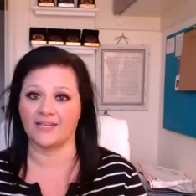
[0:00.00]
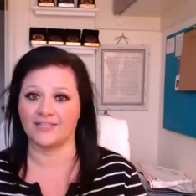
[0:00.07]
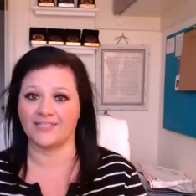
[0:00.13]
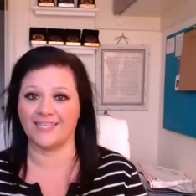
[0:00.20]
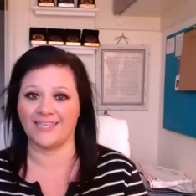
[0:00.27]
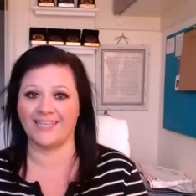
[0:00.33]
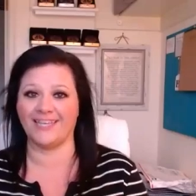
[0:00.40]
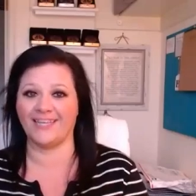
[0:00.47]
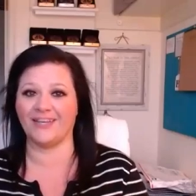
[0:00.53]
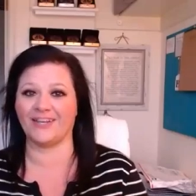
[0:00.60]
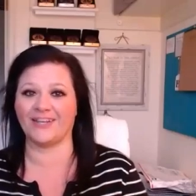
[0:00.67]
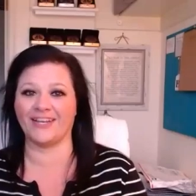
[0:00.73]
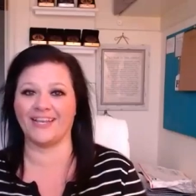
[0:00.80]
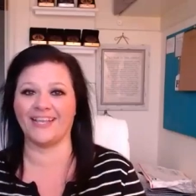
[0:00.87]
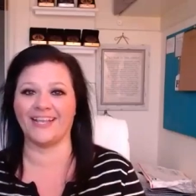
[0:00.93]
guarantee
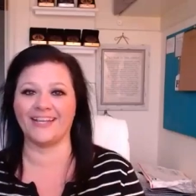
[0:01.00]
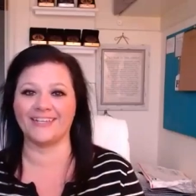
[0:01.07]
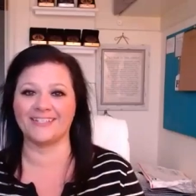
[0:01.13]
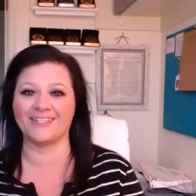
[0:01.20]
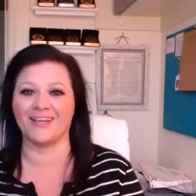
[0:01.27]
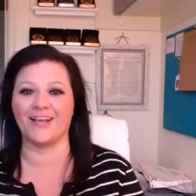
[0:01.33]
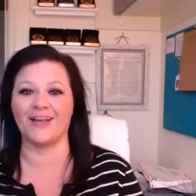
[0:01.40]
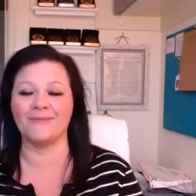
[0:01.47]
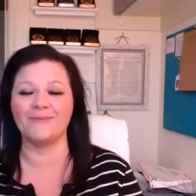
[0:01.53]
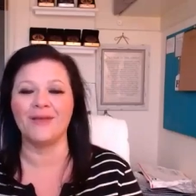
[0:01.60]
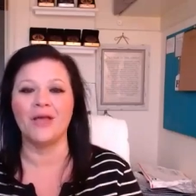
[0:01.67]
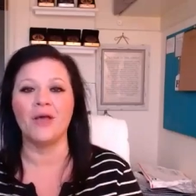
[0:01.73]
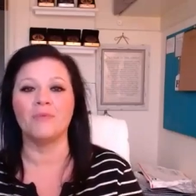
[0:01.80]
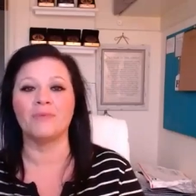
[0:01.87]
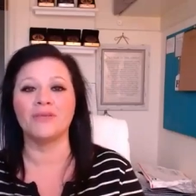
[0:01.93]
you're going to get a job,
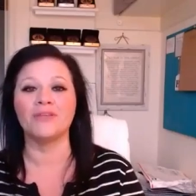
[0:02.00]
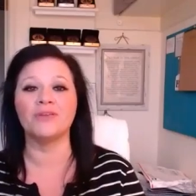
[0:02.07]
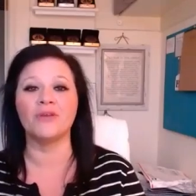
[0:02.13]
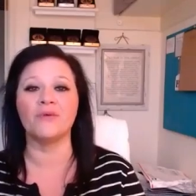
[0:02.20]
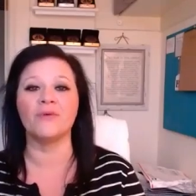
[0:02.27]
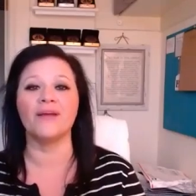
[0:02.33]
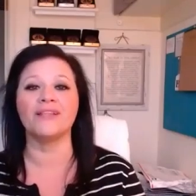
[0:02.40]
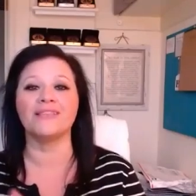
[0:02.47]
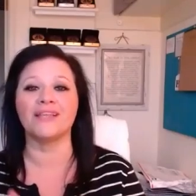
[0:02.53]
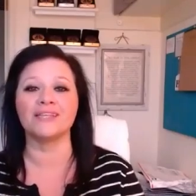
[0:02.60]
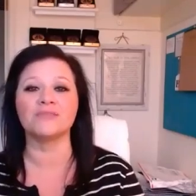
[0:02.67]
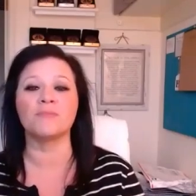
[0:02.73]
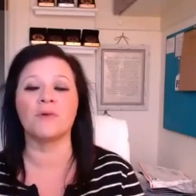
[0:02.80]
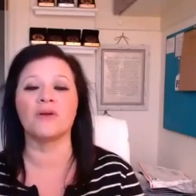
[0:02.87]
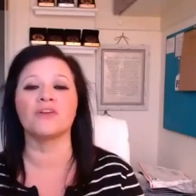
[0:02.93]
but you know what?
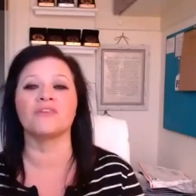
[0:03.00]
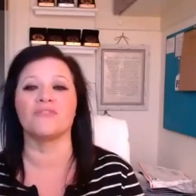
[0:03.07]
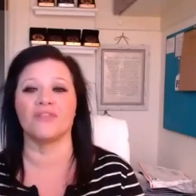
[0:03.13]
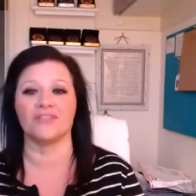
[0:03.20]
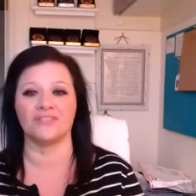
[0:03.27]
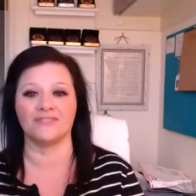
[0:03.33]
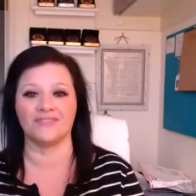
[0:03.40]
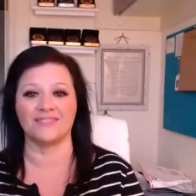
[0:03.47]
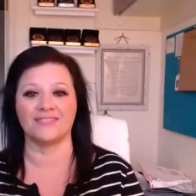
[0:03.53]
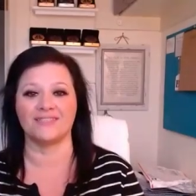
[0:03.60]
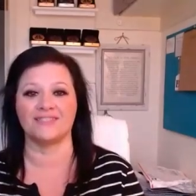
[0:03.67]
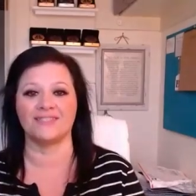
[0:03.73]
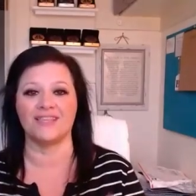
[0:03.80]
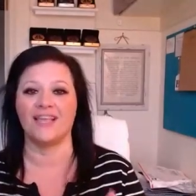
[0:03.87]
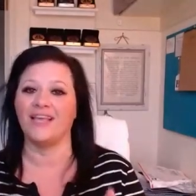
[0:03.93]
That's part of all of this.
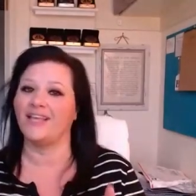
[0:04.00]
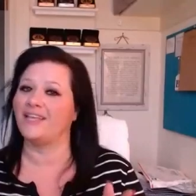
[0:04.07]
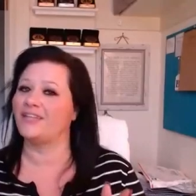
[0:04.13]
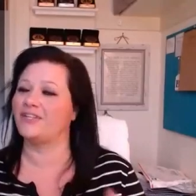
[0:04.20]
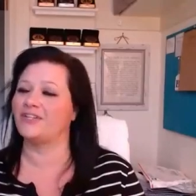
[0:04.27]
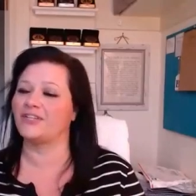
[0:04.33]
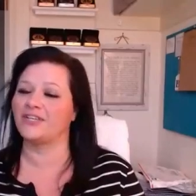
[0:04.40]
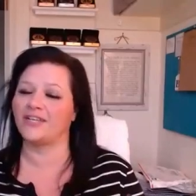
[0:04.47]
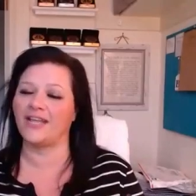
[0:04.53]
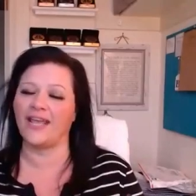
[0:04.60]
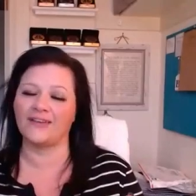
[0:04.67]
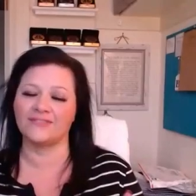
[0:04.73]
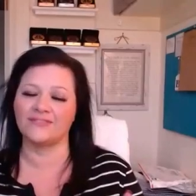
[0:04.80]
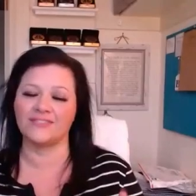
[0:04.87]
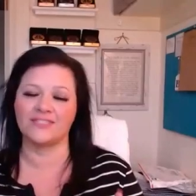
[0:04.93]
Is you're going to
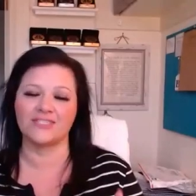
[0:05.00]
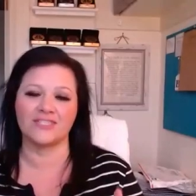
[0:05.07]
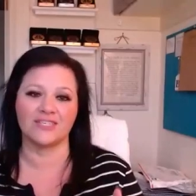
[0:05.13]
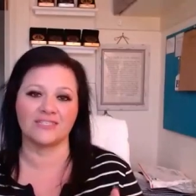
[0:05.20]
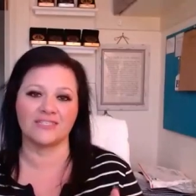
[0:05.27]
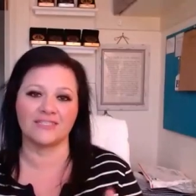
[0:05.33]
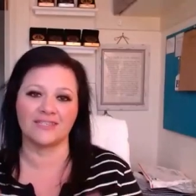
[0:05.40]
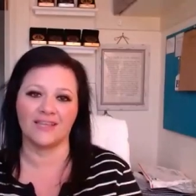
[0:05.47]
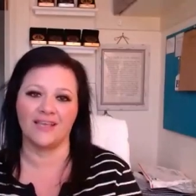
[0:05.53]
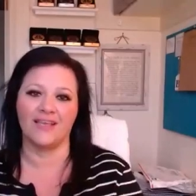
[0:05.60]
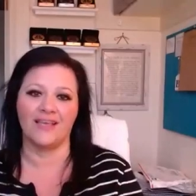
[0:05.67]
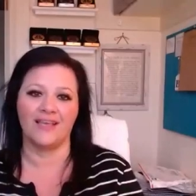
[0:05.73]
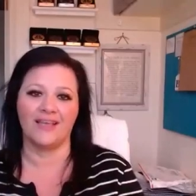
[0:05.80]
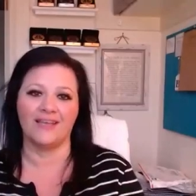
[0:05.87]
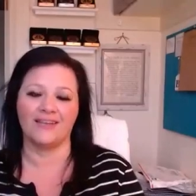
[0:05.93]
have to just
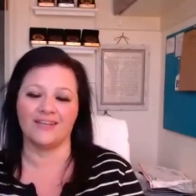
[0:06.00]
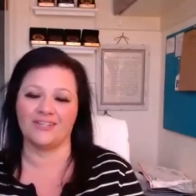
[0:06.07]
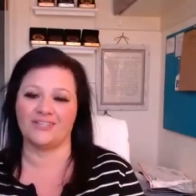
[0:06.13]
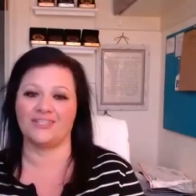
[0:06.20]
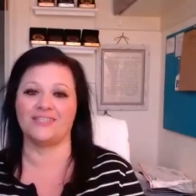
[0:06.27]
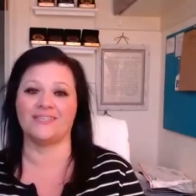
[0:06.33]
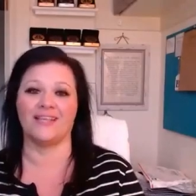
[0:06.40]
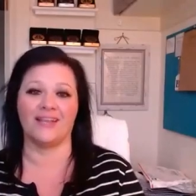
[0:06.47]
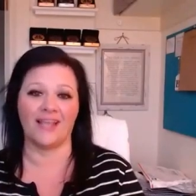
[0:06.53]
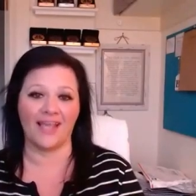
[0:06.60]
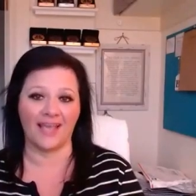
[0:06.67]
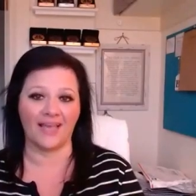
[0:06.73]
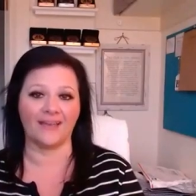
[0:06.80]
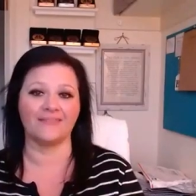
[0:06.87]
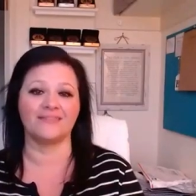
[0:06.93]
you're just going to
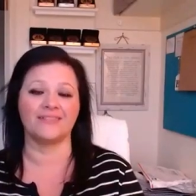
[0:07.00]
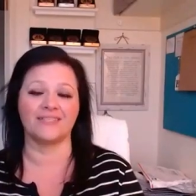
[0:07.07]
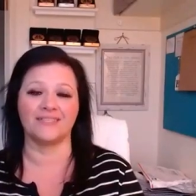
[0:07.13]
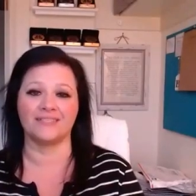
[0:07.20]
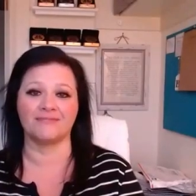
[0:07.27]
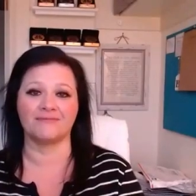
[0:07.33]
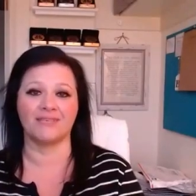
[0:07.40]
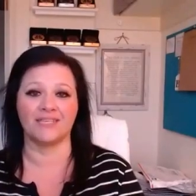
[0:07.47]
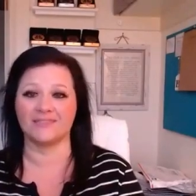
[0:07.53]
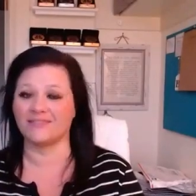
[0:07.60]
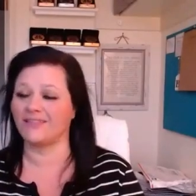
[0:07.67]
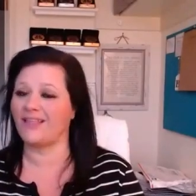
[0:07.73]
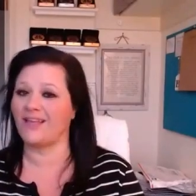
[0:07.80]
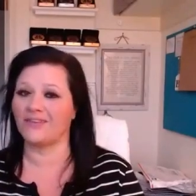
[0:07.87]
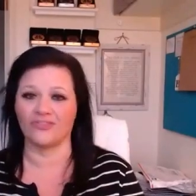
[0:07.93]
have to kiss
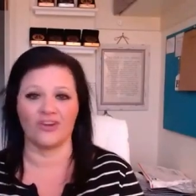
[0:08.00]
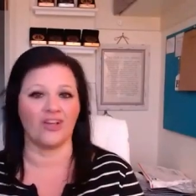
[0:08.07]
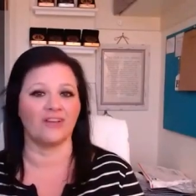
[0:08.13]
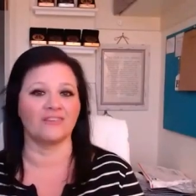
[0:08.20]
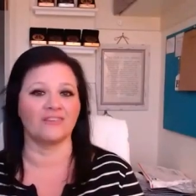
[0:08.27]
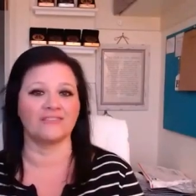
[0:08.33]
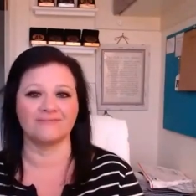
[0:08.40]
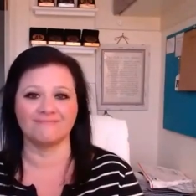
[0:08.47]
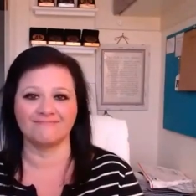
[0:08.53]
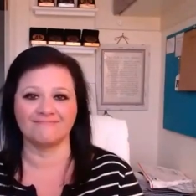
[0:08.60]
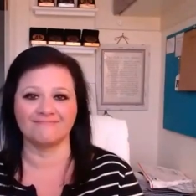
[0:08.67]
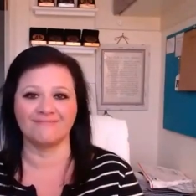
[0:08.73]
a lot of frogs